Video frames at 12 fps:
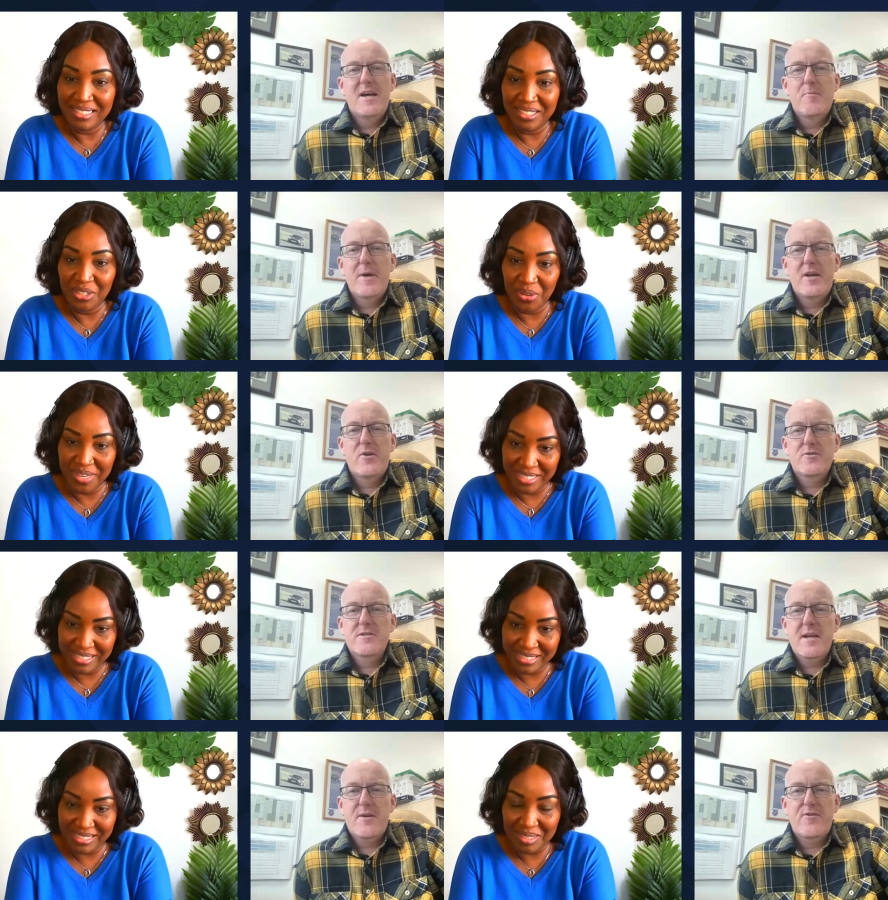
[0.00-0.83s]
Speaker 1: uh, make Great.
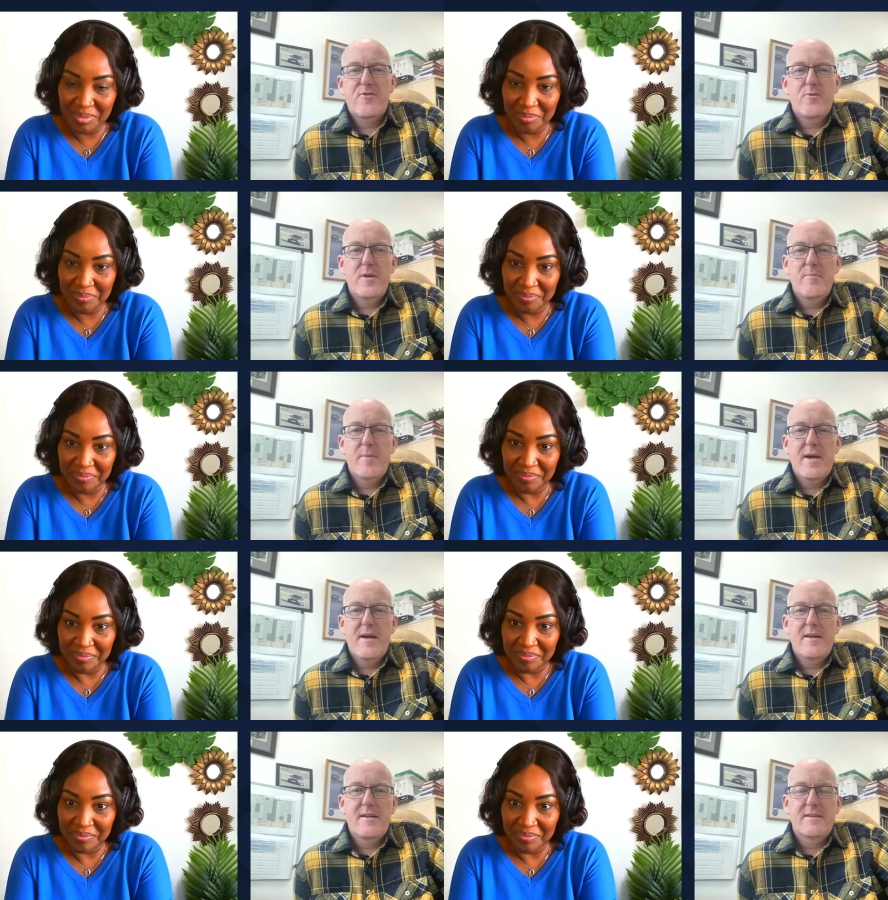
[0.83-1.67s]
contact through
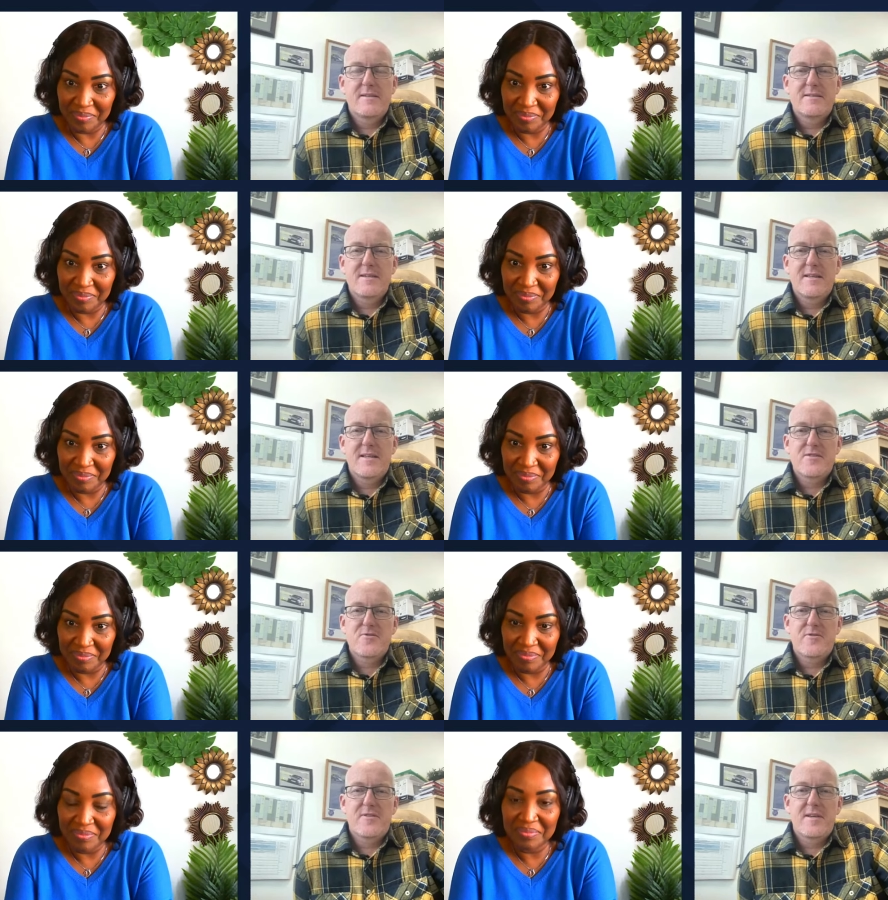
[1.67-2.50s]
email and and
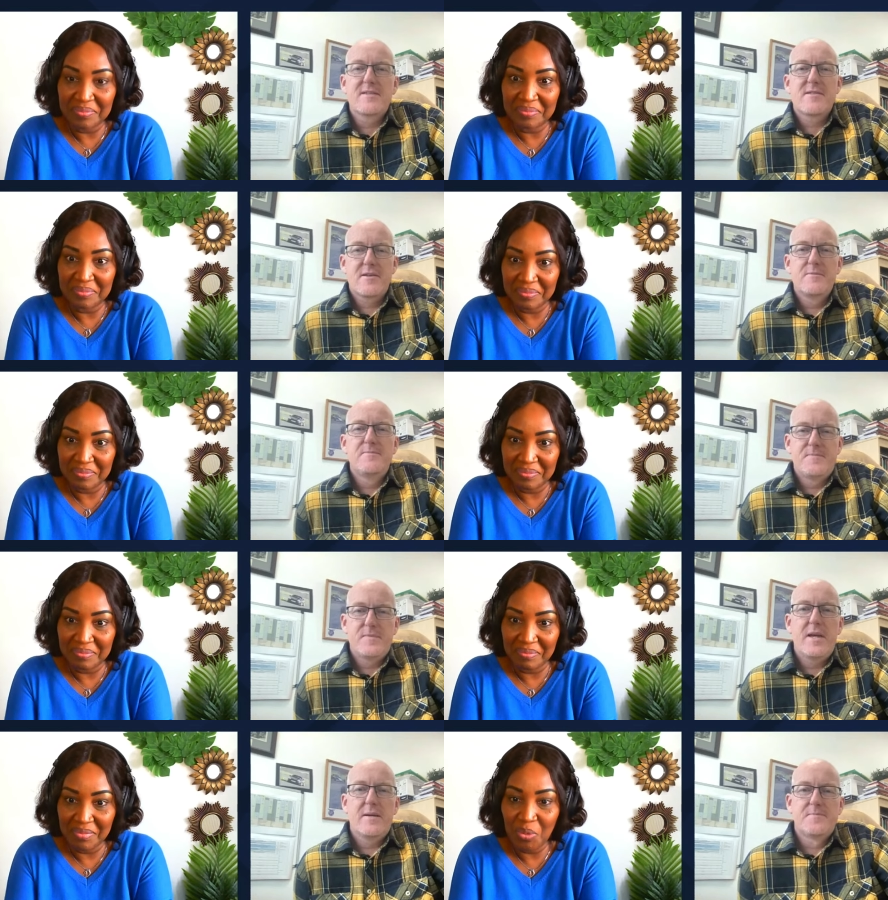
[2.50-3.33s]
that sort of thing. So
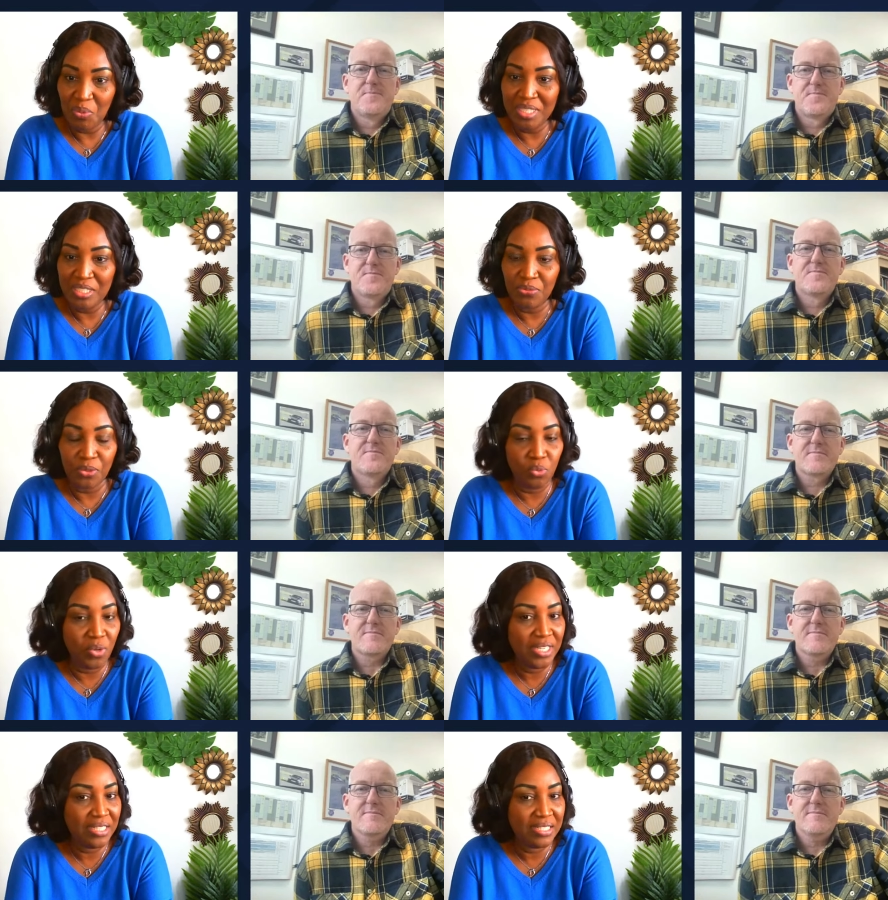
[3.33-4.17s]
yeah,
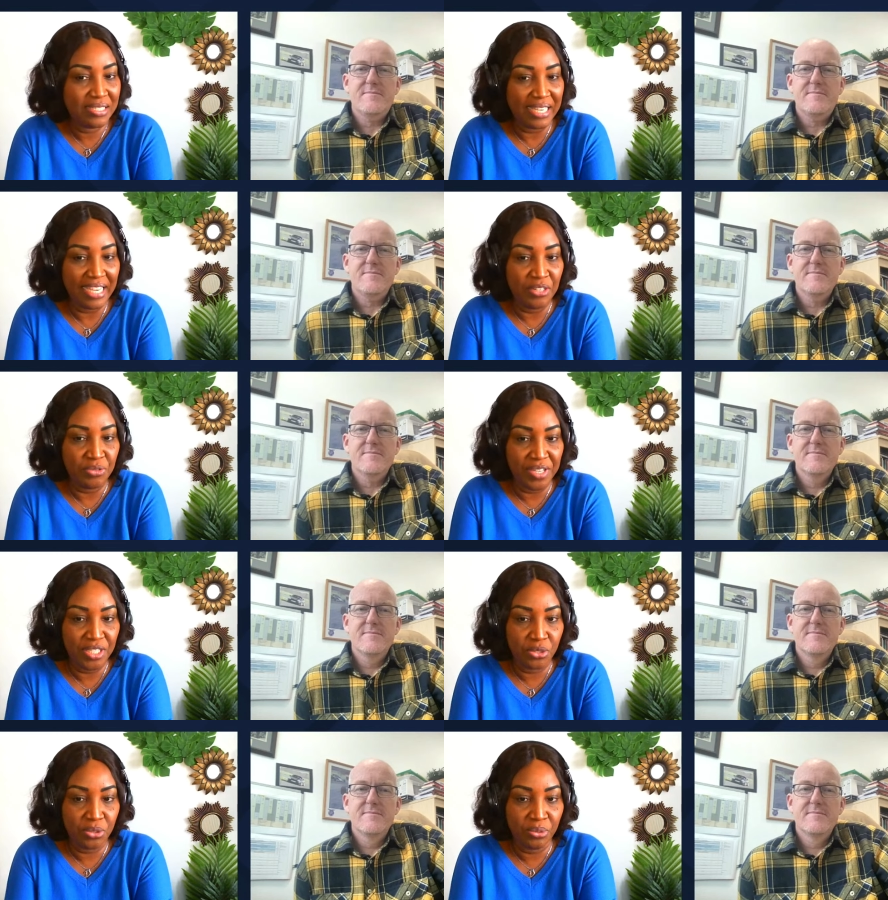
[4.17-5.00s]
Speaker 2: wonderful. What
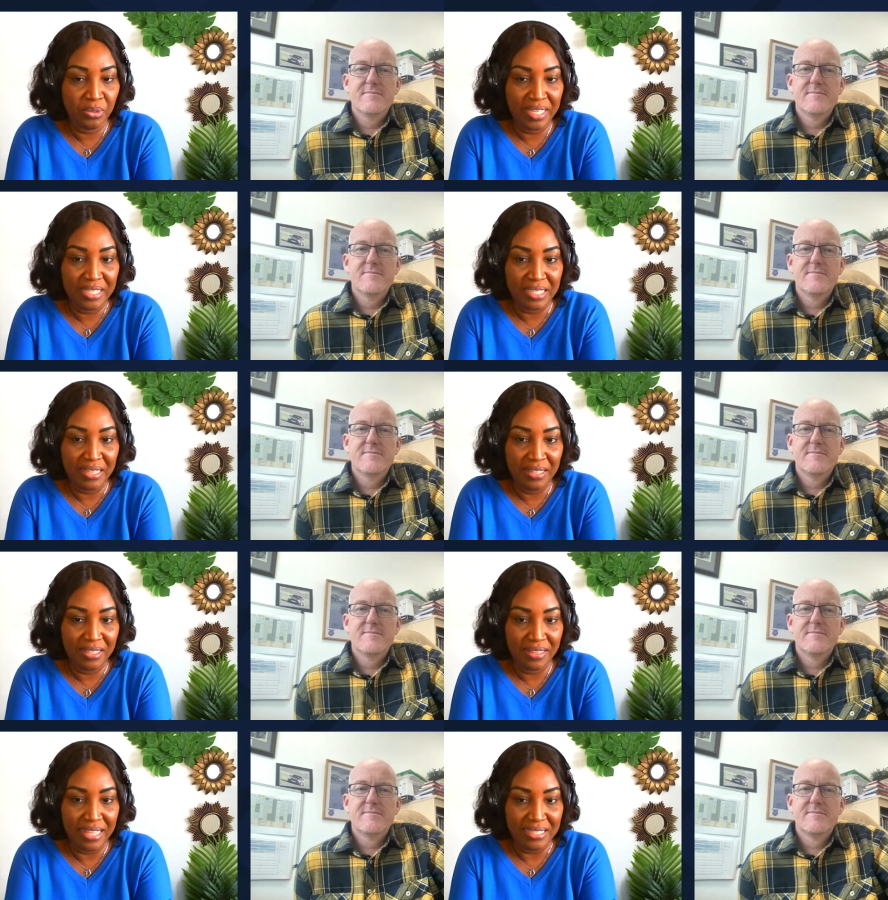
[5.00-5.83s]
secondary school is
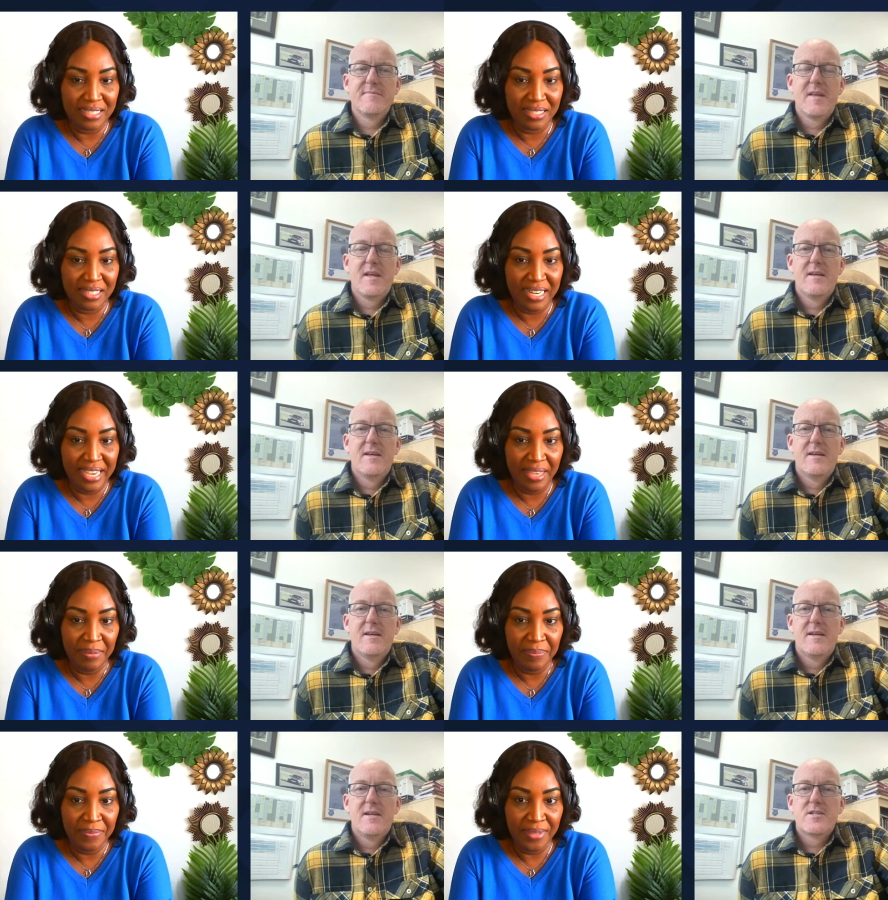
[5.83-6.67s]
it that it's
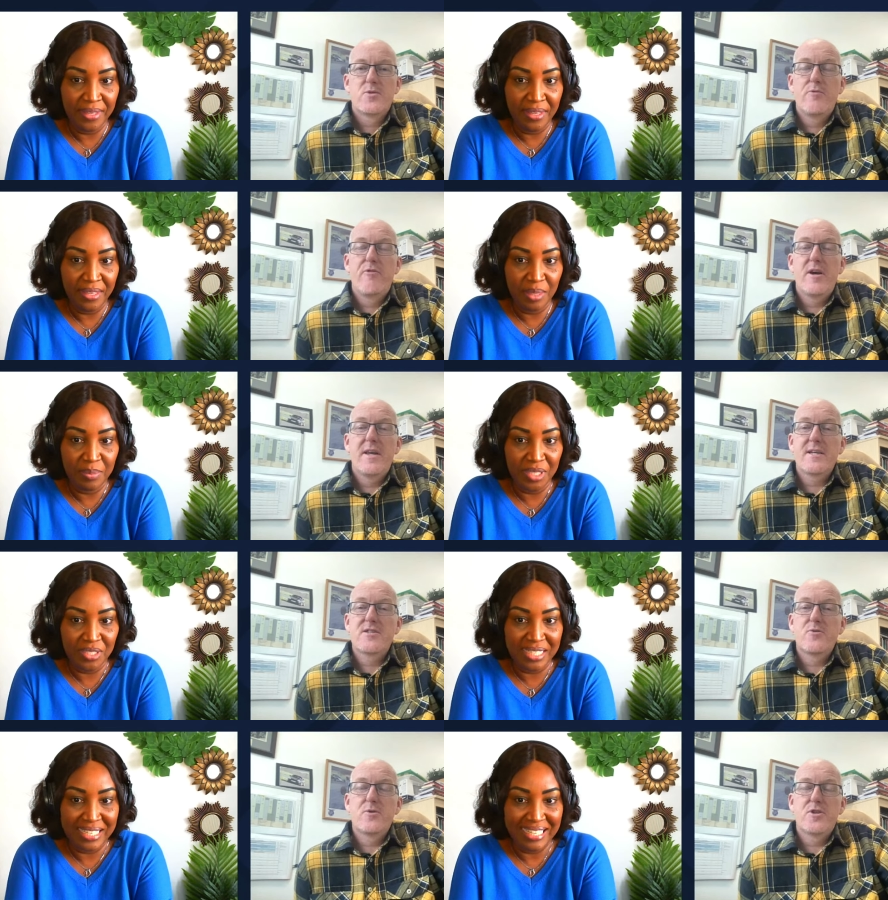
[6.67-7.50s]
near? So we're right
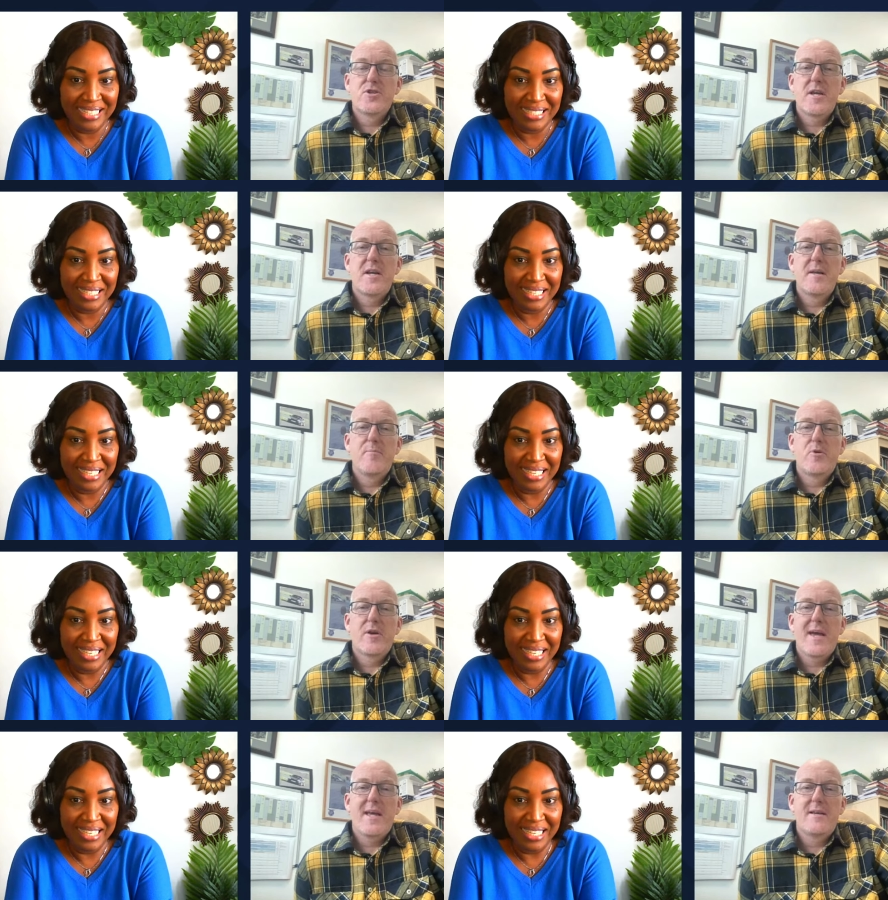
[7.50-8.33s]
next door to
Speaker 1: Shenley
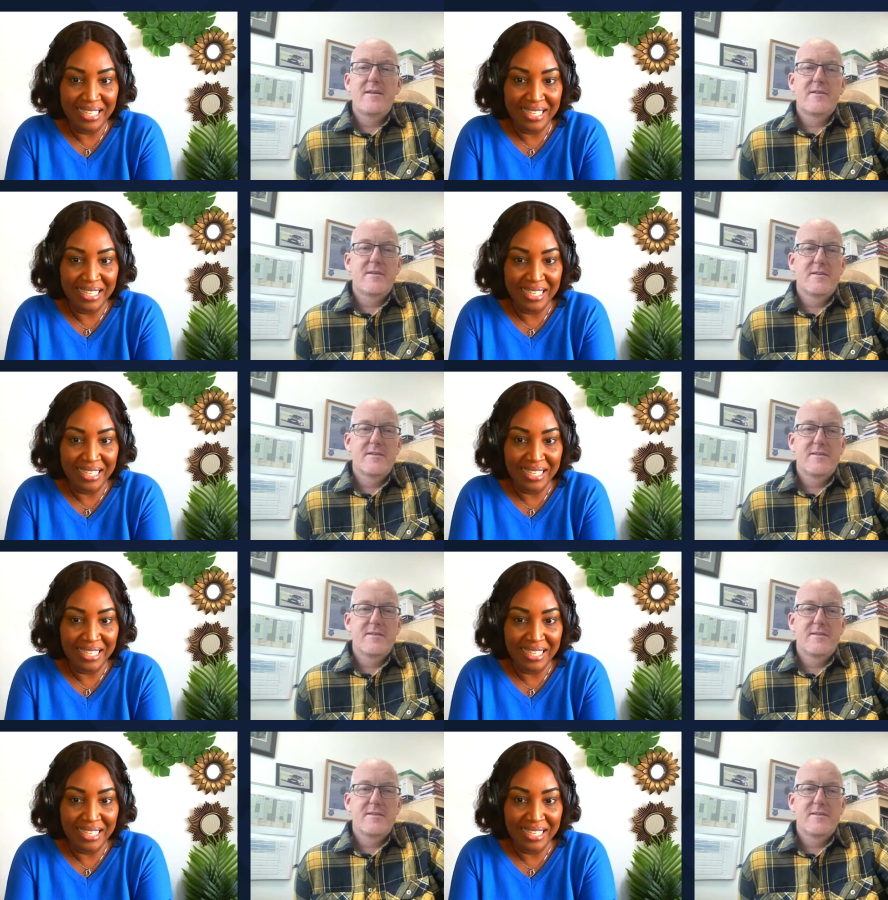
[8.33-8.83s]
Brook End. Ah,